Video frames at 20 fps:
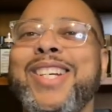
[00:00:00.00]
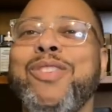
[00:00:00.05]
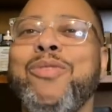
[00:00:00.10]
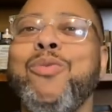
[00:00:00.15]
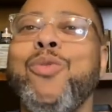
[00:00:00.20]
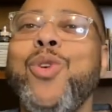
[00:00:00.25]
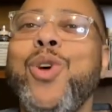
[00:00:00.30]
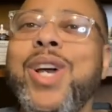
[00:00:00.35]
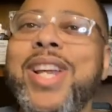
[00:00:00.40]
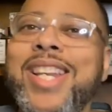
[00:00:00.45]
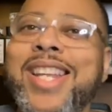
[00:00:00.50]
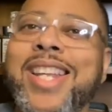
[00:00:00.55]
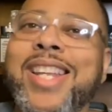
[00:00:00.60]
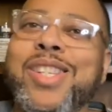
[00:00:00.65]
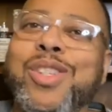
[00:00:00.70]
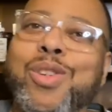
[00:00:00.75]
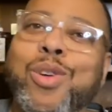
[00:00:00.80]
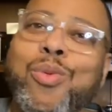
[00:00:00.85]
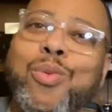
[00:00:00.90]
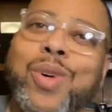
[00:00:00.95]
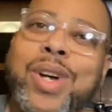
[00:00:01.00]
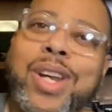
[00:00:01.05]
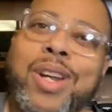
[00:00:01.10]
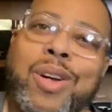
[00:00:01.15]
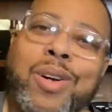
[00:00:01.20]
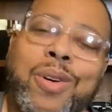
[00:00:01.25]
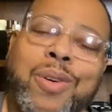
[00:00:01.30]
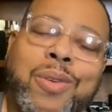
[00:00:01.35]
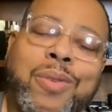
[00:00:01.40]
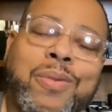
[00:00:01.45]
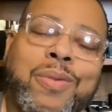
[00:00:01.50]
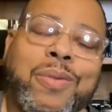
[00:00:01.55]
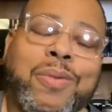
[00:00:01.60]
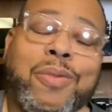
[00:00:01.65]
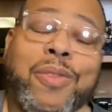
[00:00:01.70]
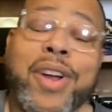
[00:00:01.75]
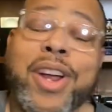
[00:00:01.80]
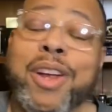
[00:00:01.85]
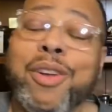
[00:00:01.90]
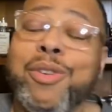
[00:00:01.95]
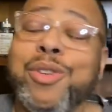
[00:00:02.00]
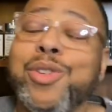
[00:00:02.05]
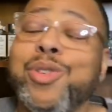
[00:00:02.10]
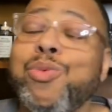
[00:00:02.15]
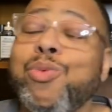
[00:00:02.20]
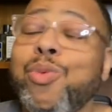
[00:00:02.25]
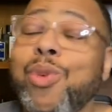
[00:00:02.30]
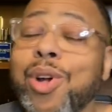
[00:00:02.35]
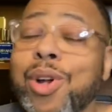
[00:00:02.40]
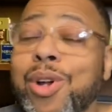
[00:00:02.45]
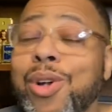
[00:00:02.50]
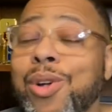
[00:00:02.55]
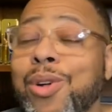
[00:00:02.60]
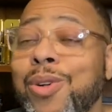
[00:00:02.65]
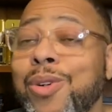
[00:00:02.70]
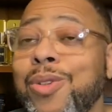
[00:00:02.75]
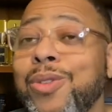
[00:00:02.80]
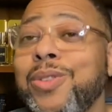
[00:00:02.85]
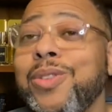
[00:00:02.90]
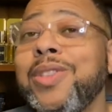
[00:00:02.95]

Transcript: What is going on, Fragrance World?